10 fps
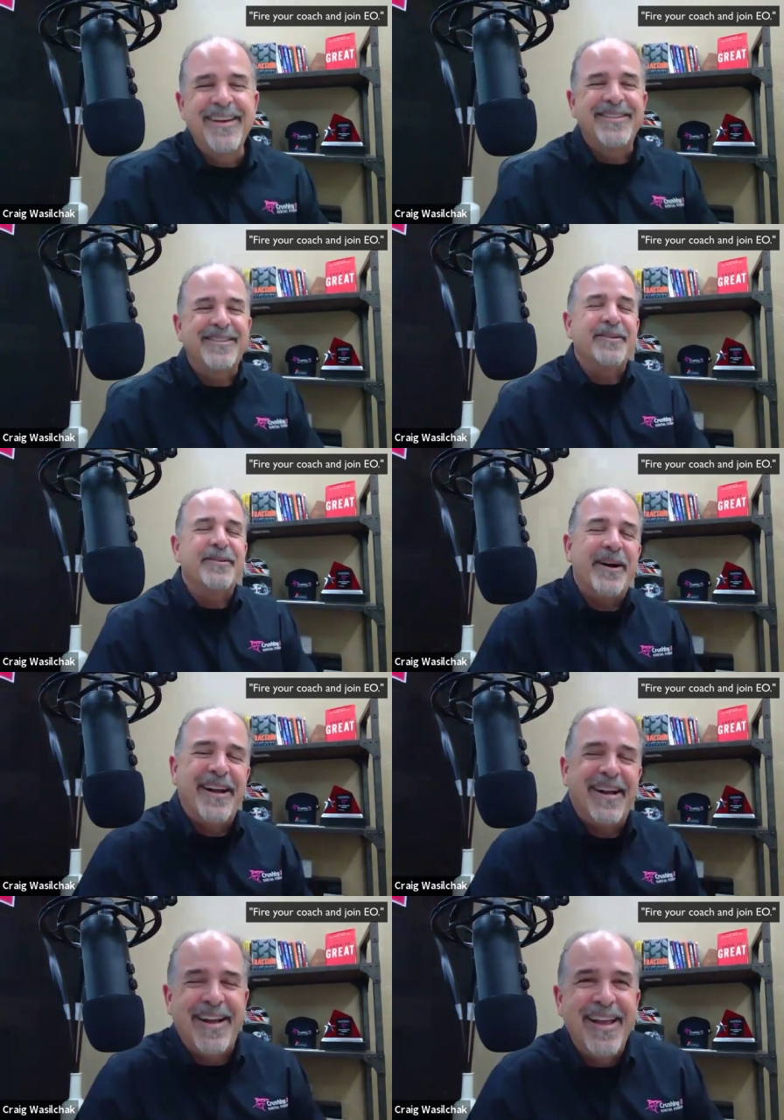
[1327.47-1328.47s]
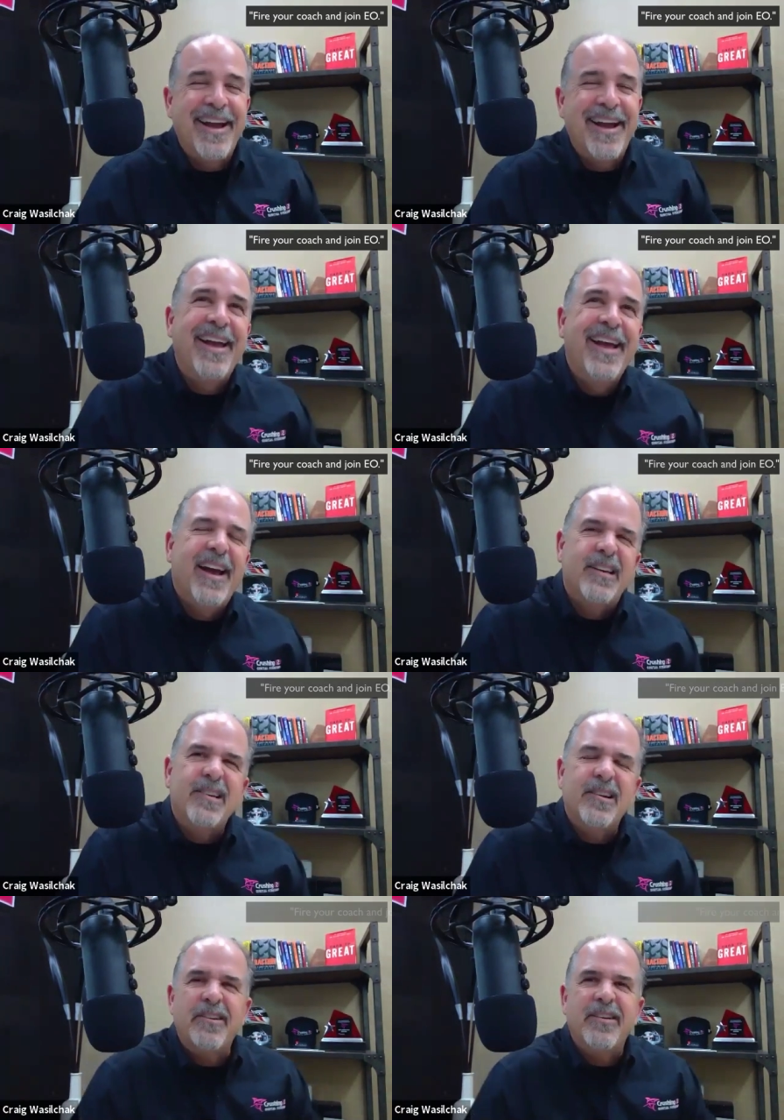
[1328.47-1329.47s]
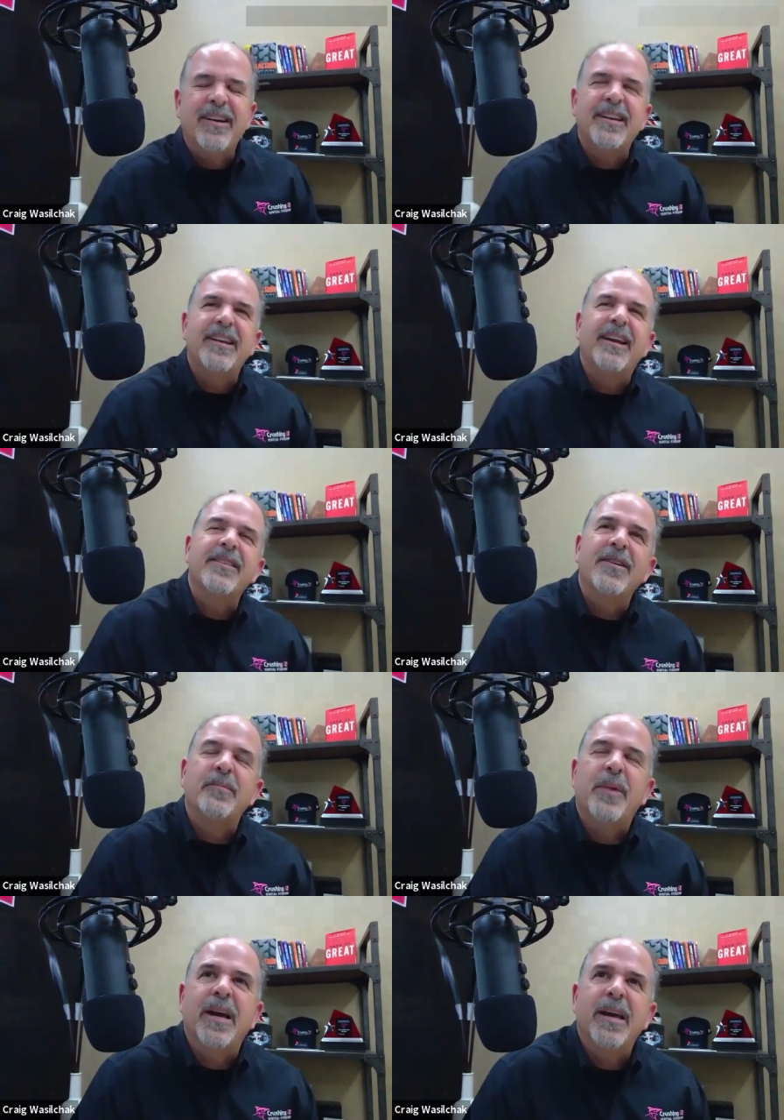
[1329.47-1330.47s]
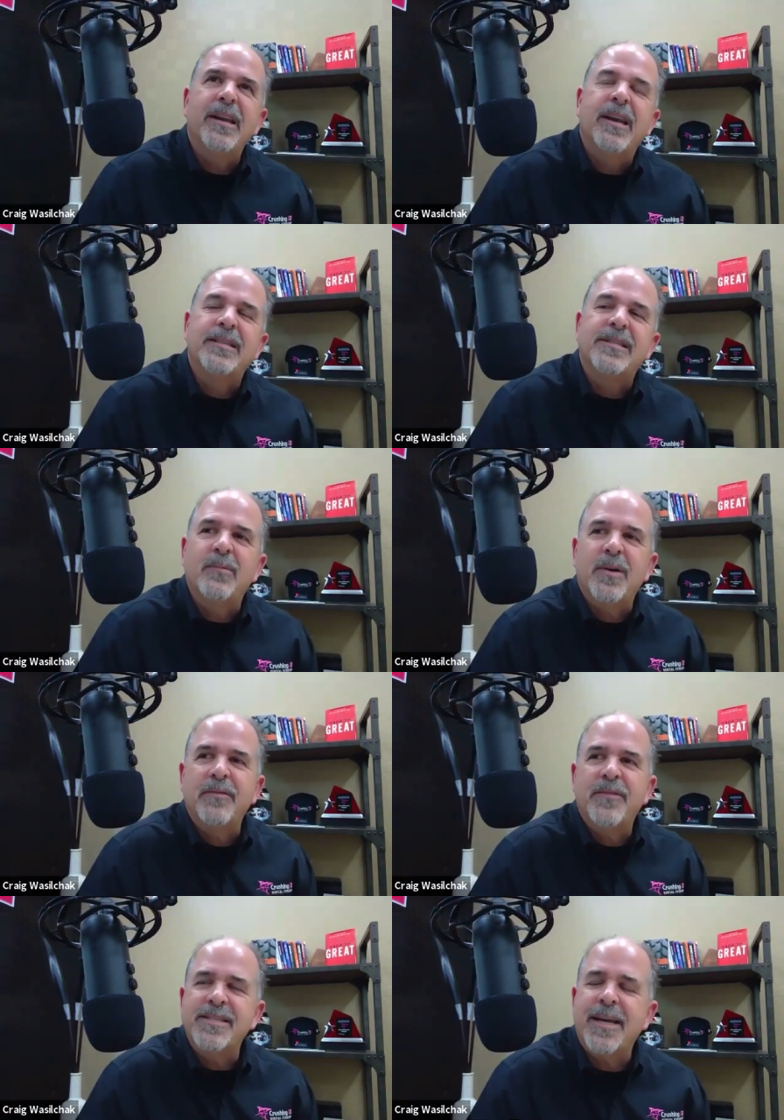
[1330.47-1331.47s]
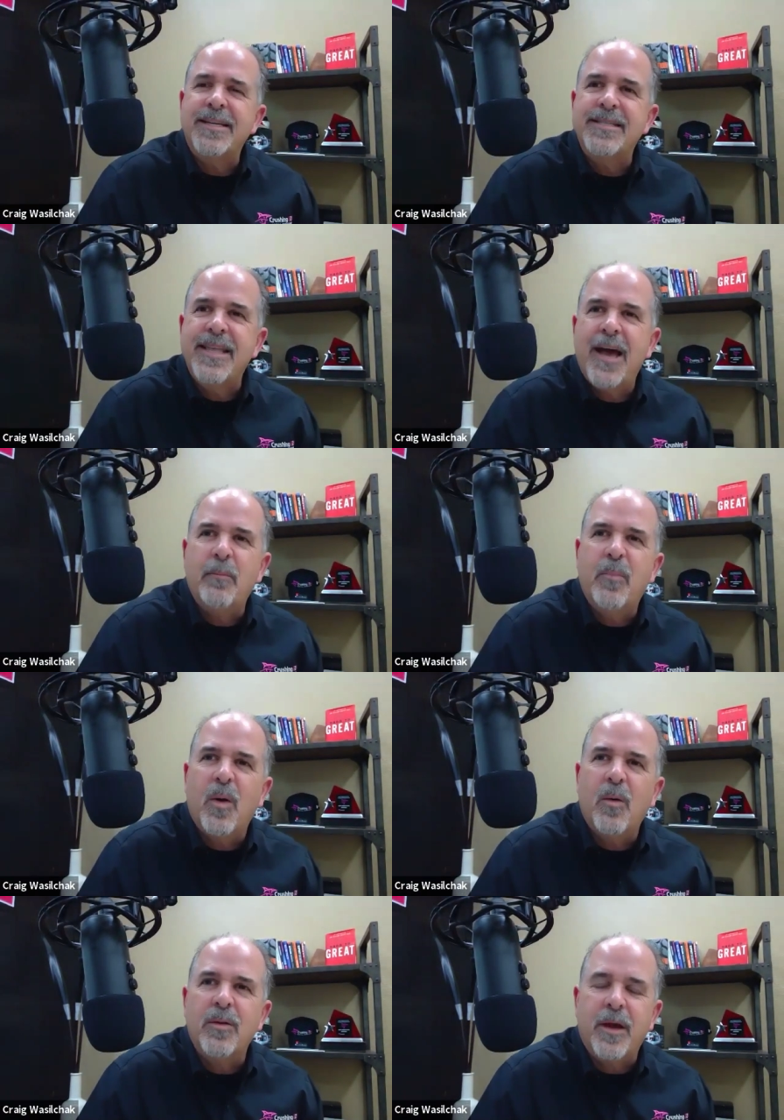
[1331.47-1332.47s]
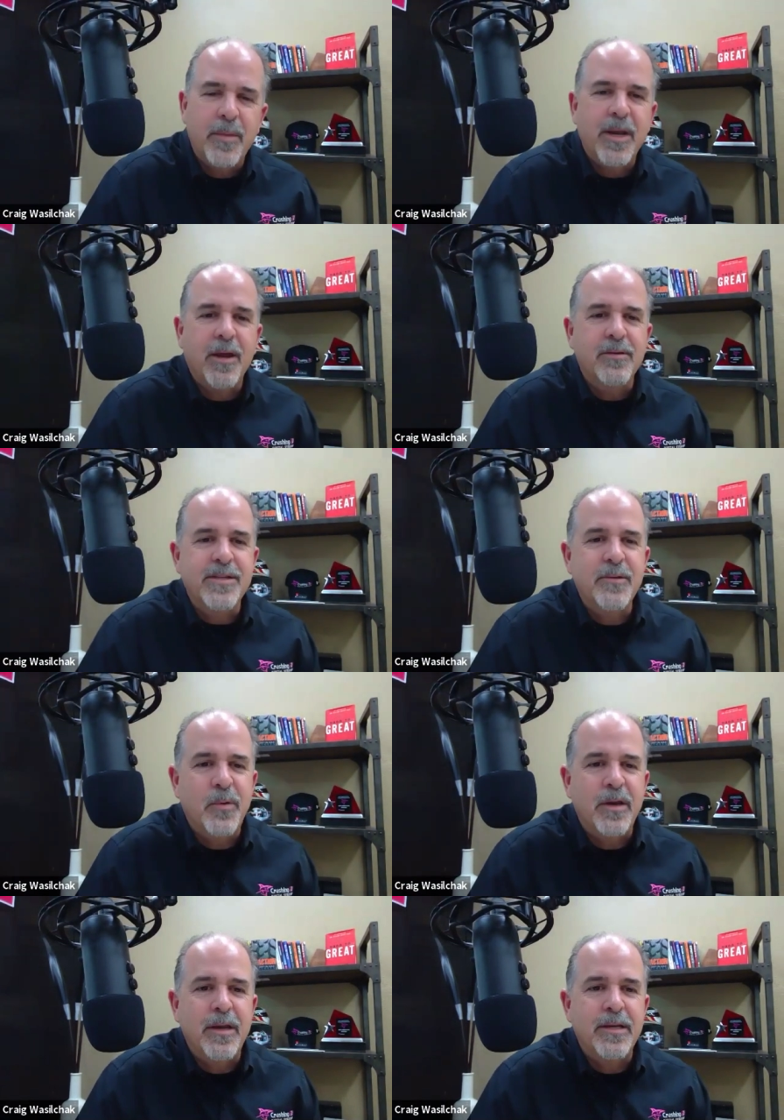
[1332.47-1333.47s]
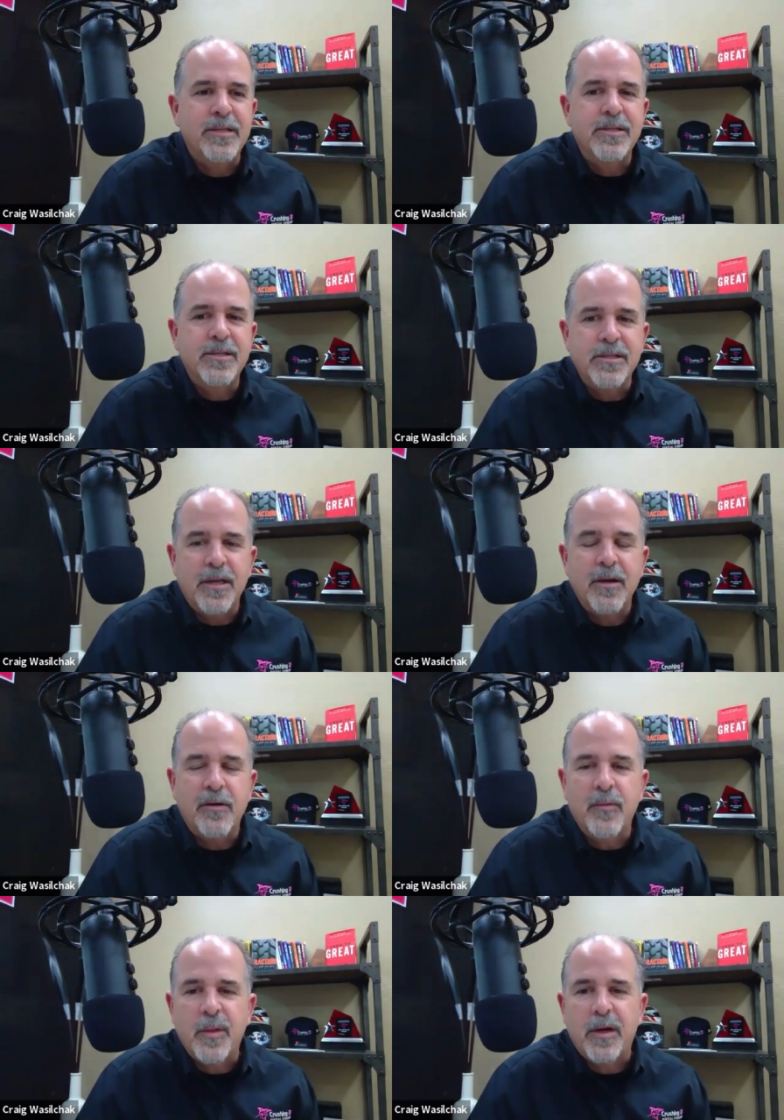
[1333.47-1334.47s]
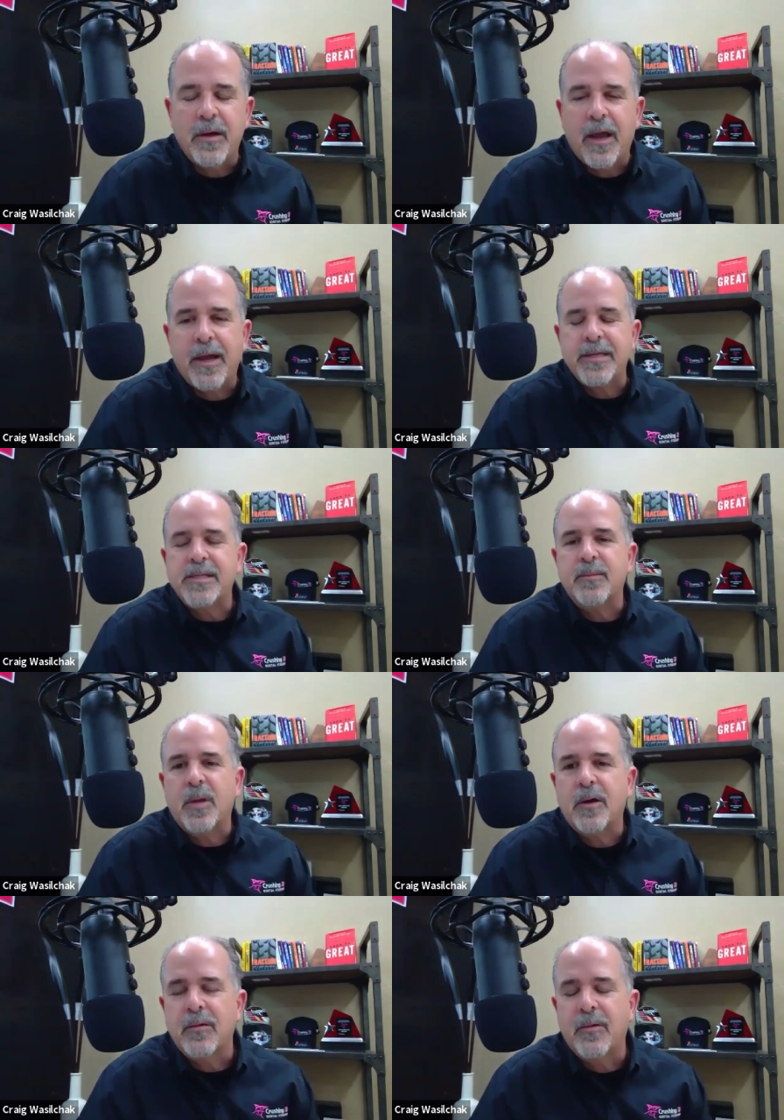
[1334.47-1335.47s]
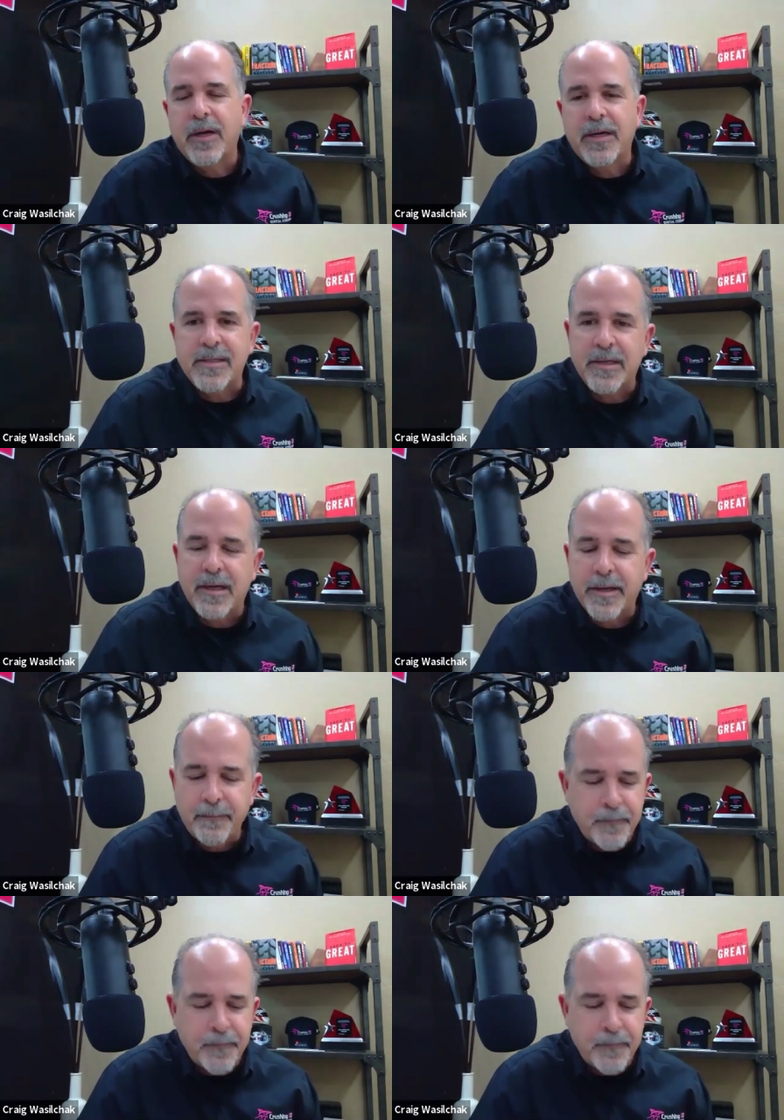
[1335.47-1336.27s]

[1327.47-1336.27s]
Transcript: So I turned around and I thought in my head and I said, well, if this guy's that bold, I'm going to go see what it is just to go from there. And I asked him along the way, I said, hey,